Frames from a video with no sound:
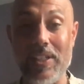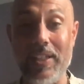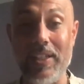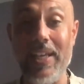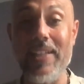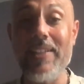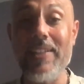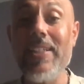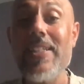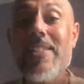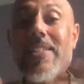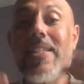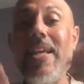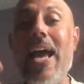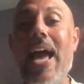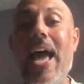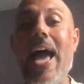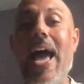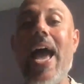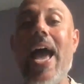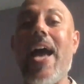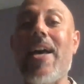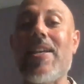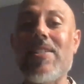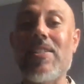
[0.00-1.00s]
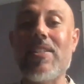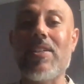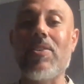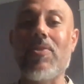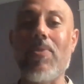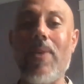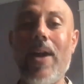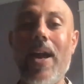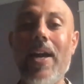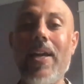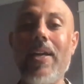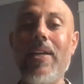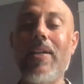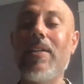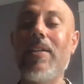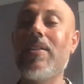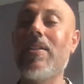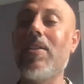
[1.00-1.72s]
at least ask, right,